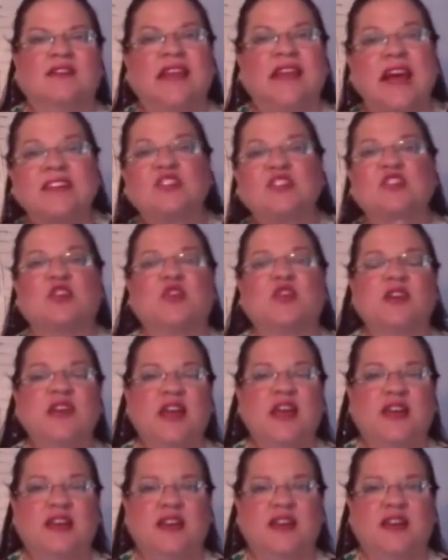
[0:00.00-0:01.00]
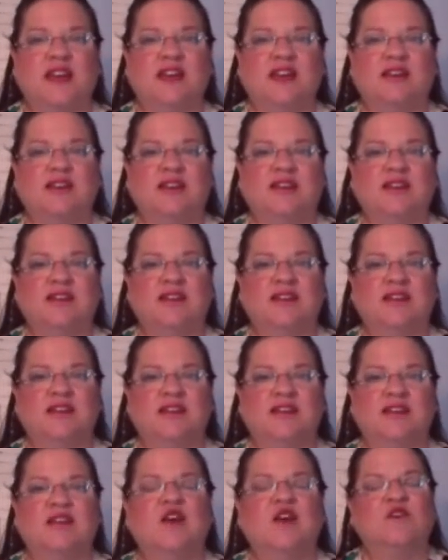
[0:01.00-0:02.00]
That's creating
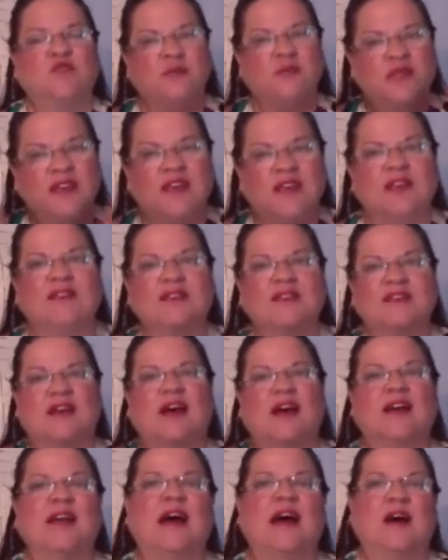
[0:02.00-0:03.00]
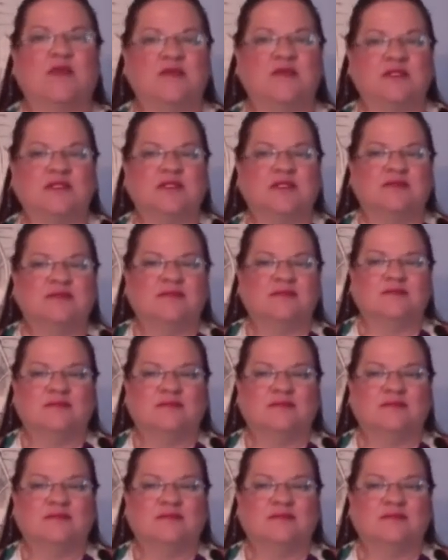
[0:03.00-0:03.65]
from the inside out.